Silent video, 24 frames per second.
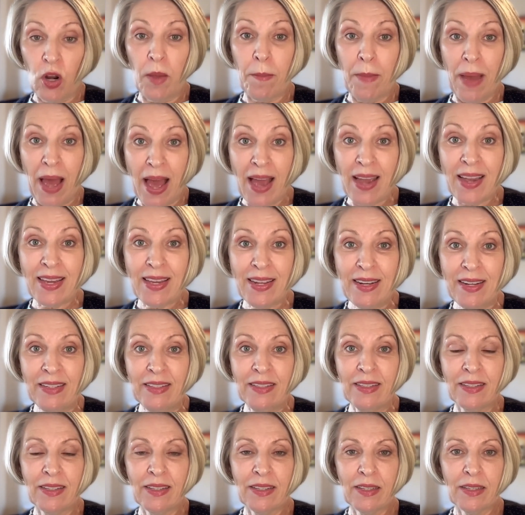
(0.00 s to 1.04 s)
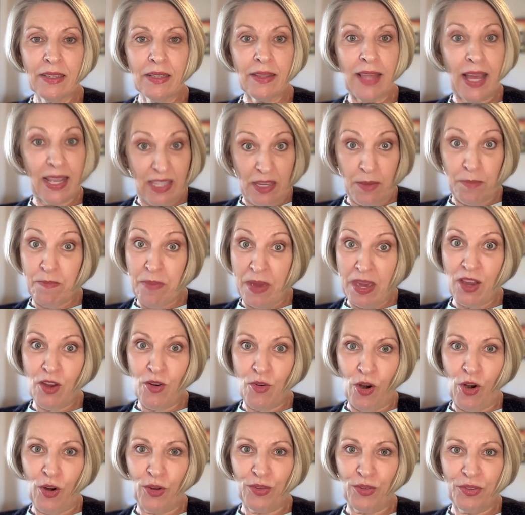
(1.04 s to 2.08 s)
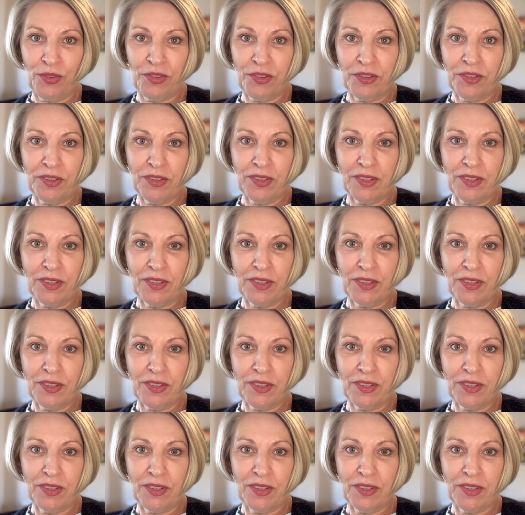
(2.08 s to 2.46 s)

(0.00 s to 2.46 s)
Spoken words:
market. That's a big growth.